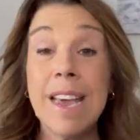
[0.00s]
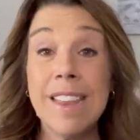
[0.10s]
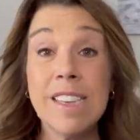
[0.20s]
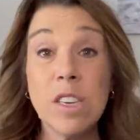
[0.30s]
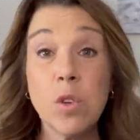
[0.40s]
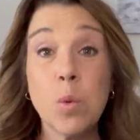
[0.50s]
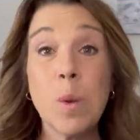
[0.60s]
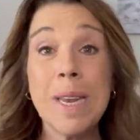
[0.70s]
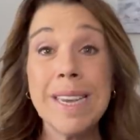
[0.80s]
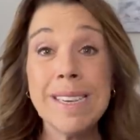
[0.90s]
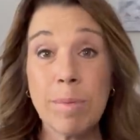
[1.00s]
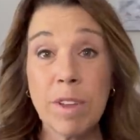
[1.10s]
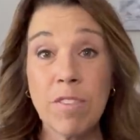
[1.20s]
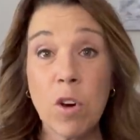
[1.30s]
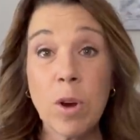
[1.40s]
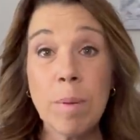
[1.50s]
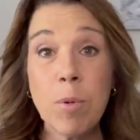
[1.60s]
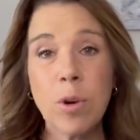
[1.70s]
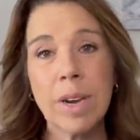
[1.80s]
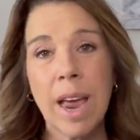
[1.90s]
This is really something very
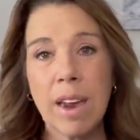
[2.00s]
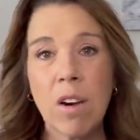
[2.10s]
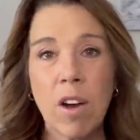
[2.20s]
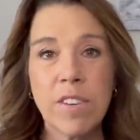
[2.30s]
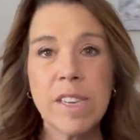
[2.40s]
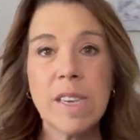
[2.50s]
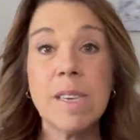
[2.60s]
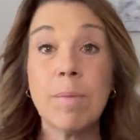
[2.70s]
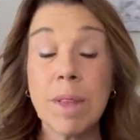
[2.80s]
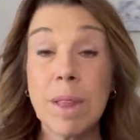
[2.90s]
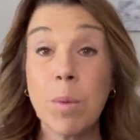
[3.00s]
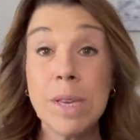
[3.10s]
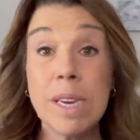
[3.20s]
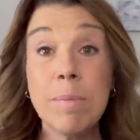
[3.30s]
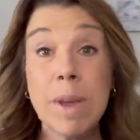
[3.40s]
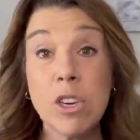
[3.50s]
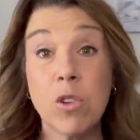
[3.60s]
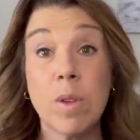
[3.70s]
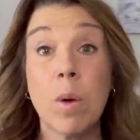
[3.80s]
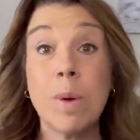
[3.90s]
important, and obviously something that we did make
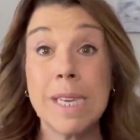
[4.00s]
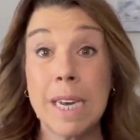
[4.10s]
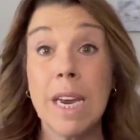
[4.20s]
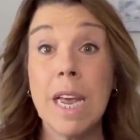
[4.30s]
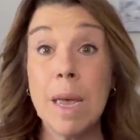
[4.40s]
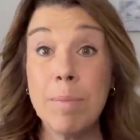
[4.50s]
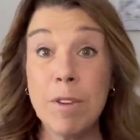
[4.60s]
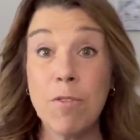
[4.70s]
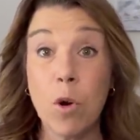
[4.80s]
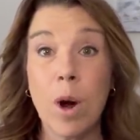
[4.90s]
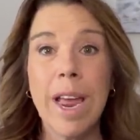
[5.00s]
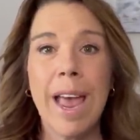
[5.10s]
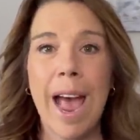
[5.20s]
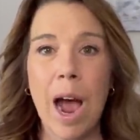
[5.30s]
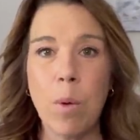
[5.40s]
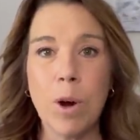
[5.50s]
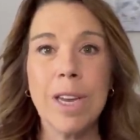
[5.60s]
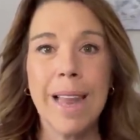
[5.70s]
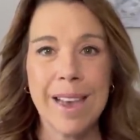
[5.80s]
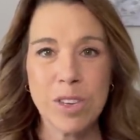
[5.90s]
sure that we did before our
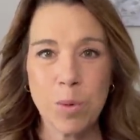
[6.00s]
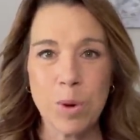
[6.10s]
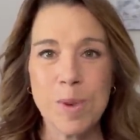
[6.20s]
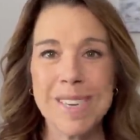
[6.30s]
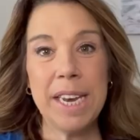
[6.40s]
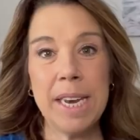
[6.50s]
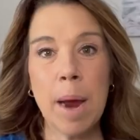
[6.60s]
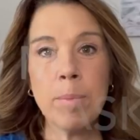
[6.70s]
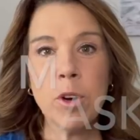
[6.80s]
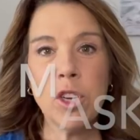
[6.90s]
last cruise. Number